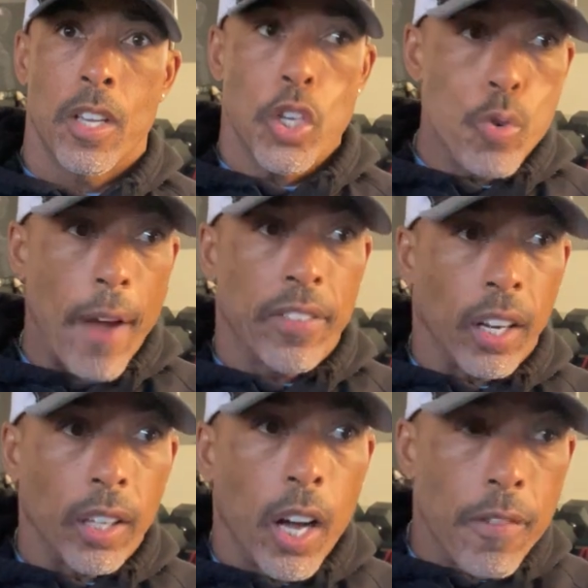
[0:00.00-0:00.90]
You have to
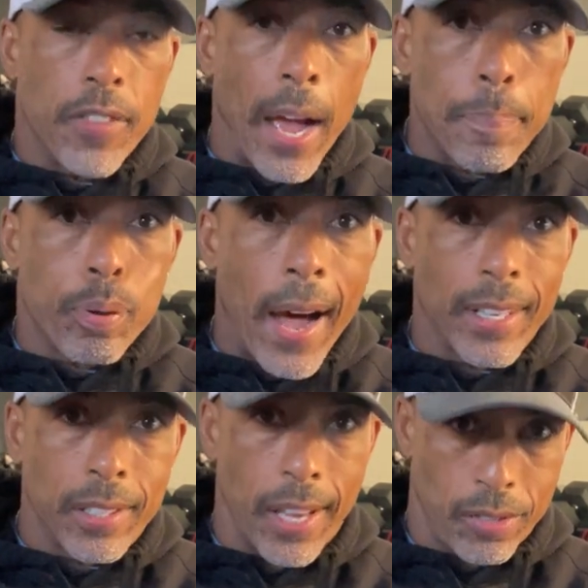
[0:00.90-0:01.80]
love that
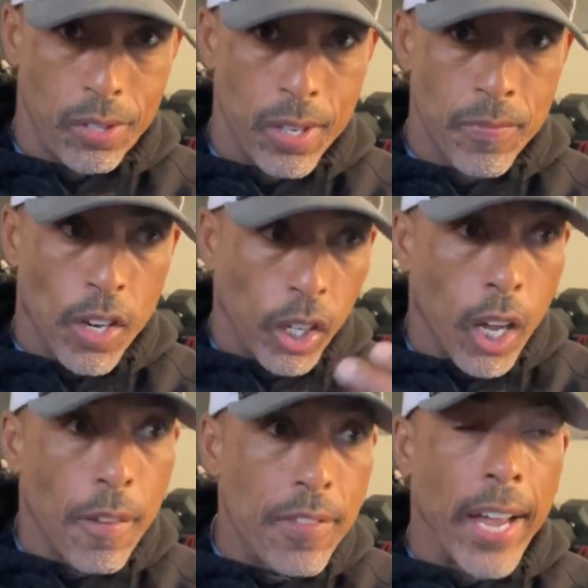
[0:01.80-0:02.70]
process,
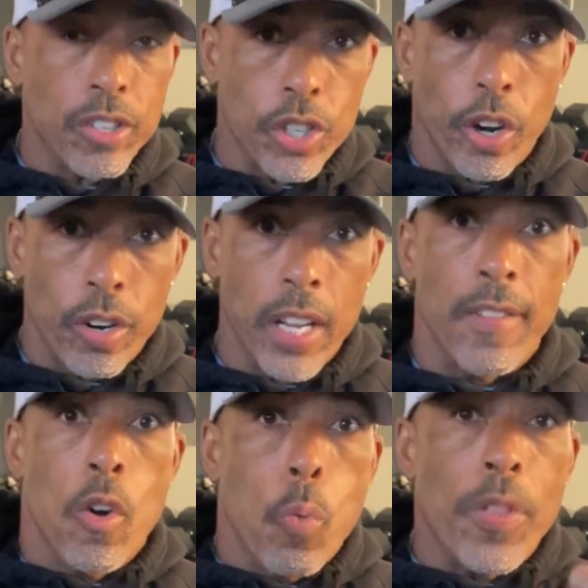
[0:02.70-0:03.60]
love that journey
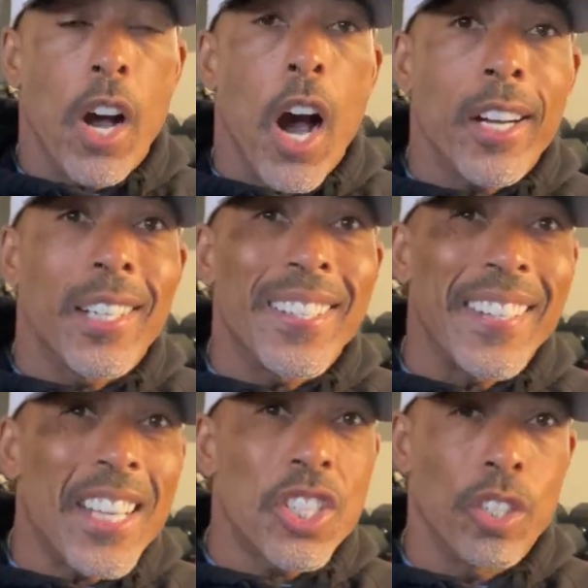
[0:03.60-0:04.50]
with
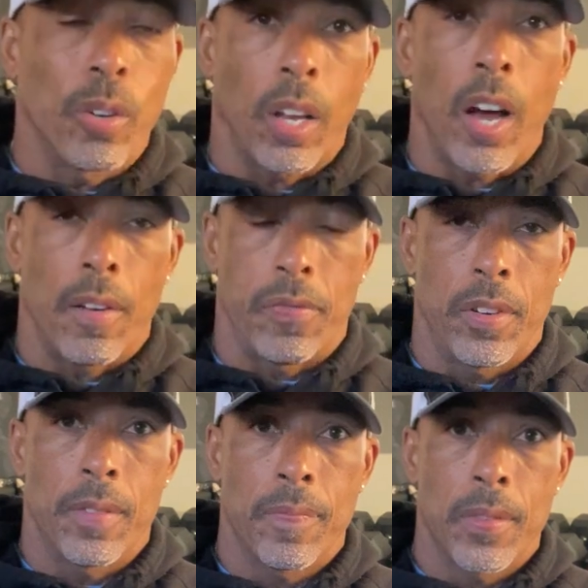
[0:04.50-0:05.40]
unconditional love,
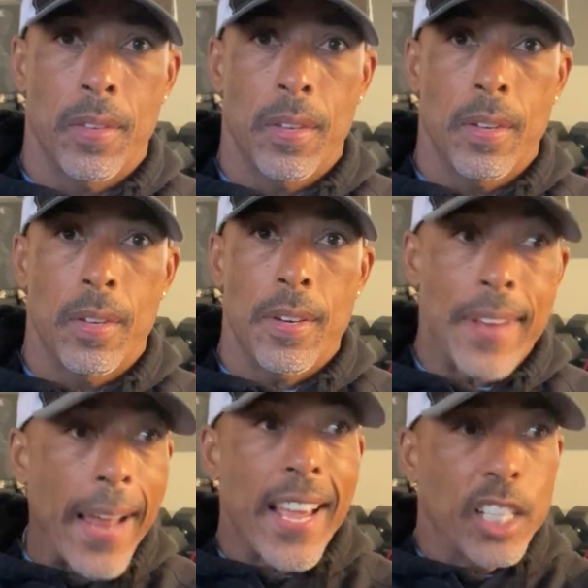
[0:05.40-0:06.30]

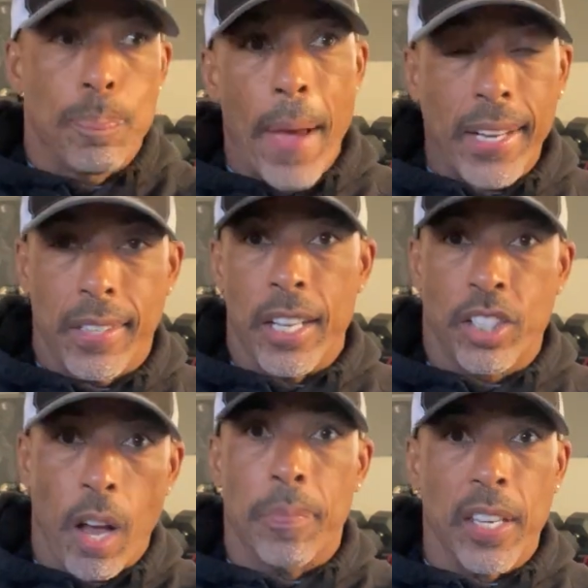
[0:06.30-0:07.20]
not expecting
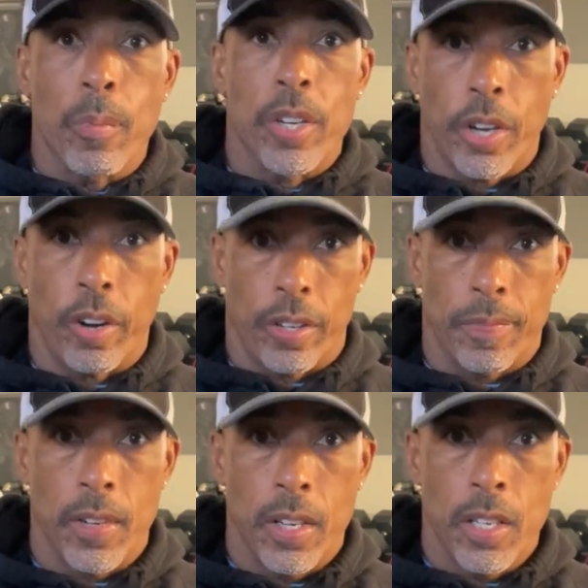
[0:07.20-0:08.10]
something in return.
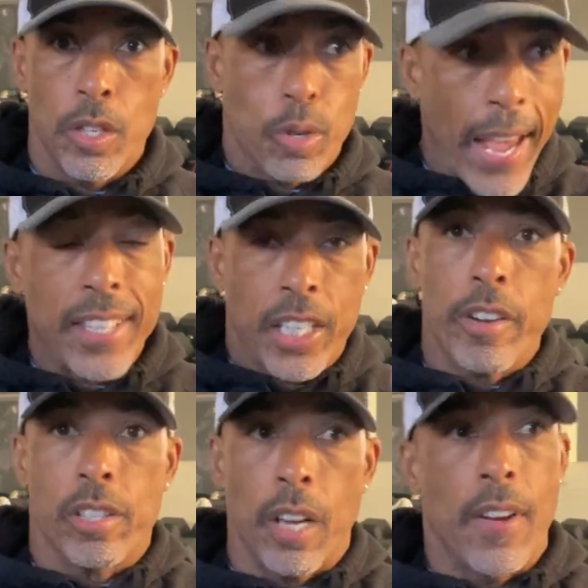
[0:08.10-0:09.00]
You can't tell
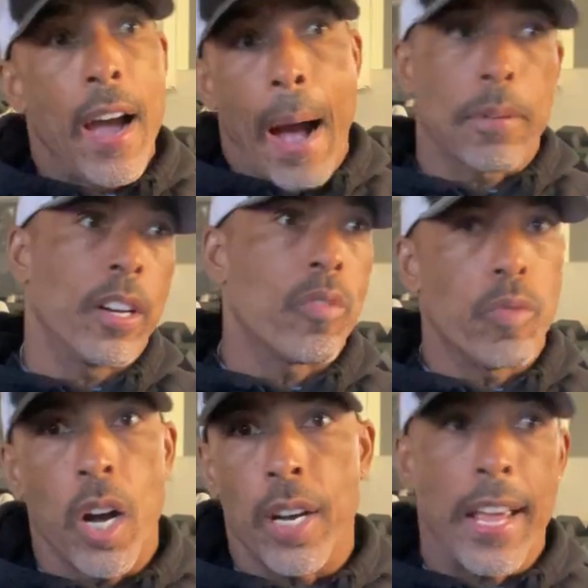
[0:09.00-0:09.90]
yourself, I'm gonna
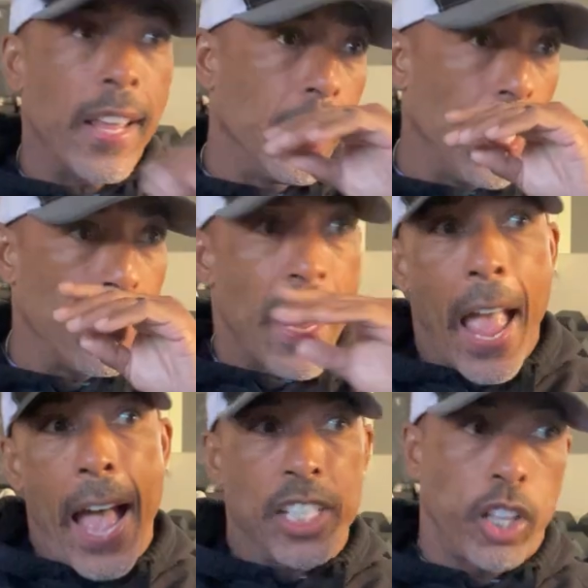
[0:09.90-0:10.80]
run and lift
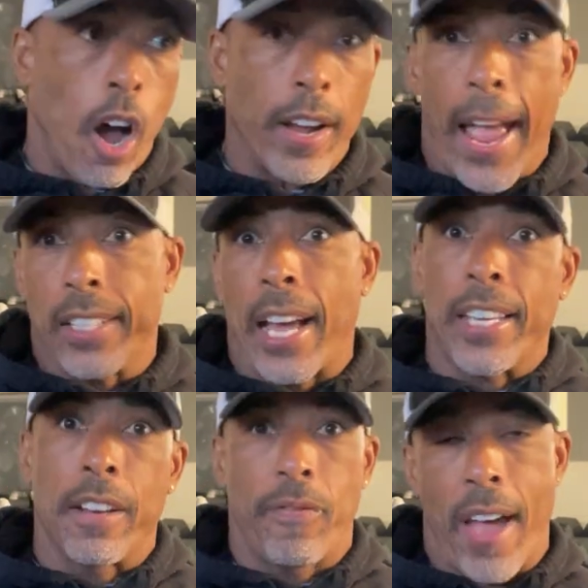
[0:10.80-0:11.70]
as long as I
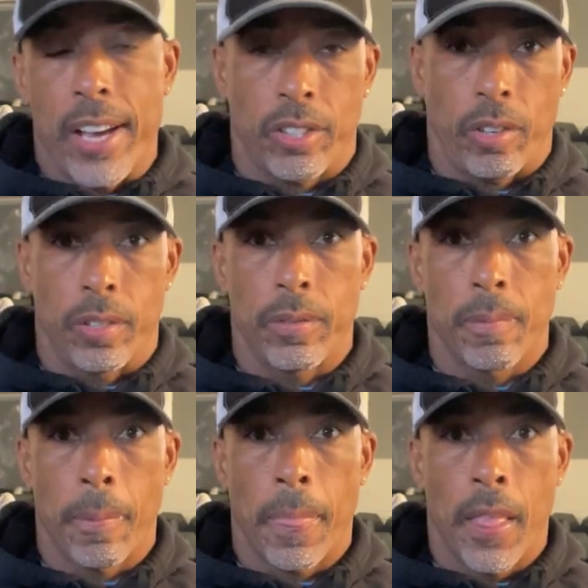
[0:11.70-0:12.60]
get faster.
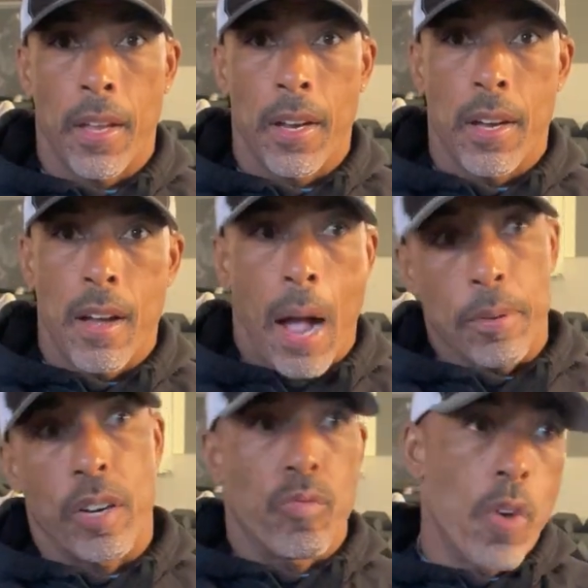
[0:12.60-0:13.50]
I'm
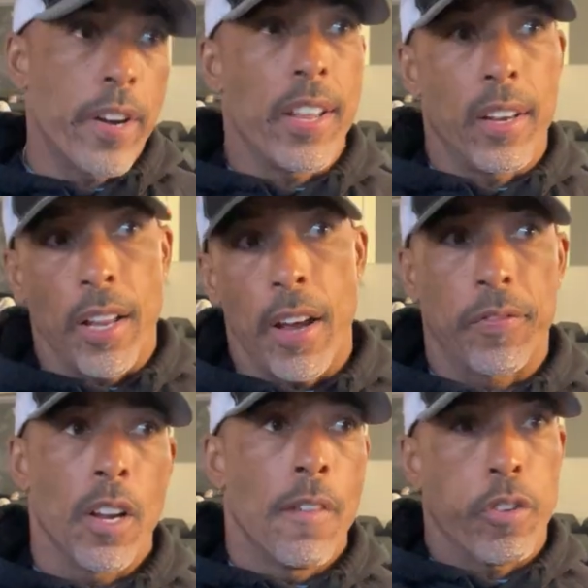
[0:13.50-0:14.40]
gonna run and
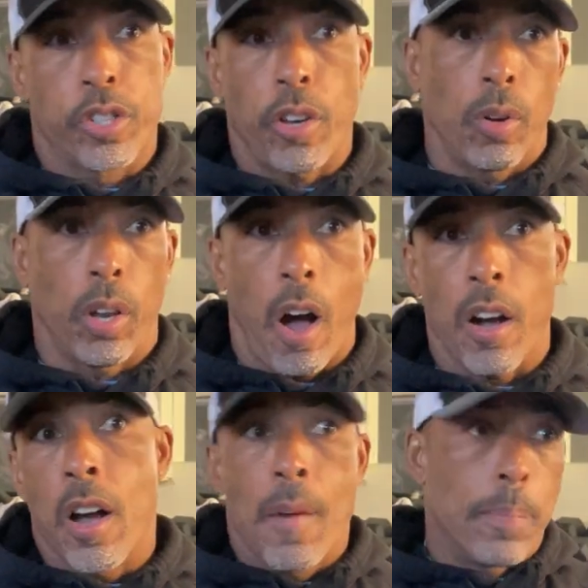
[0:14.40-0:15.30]
lift for so
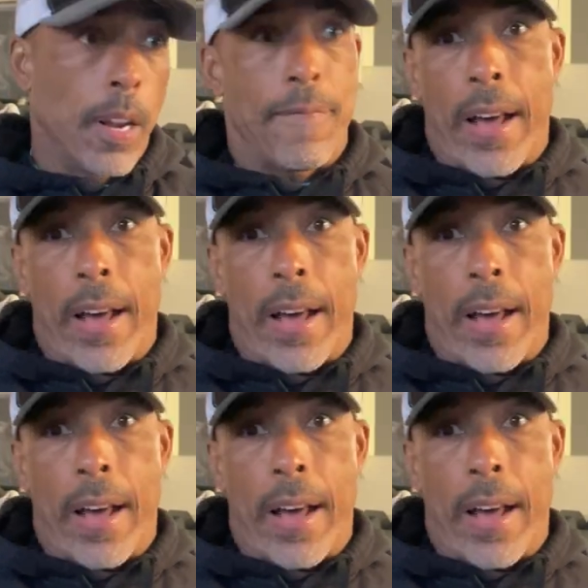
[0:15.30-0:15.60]
long, but if I